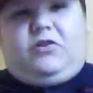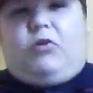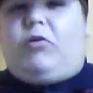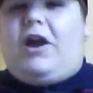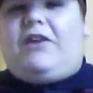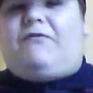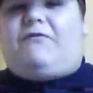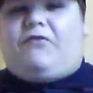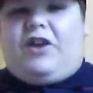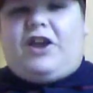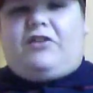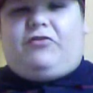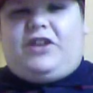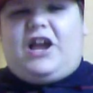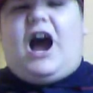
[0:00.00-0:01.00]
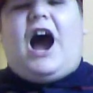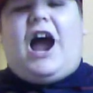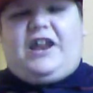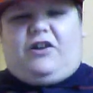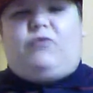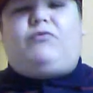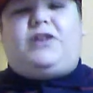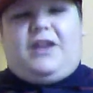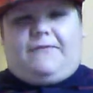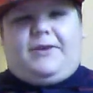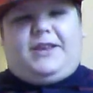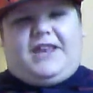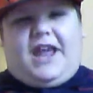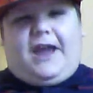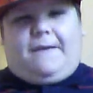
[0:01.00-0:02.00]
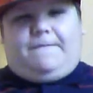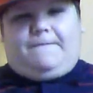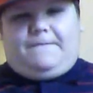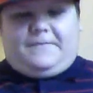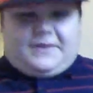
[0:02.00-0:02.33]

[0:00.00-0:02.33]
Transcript: quite frankly, I don't give a damn.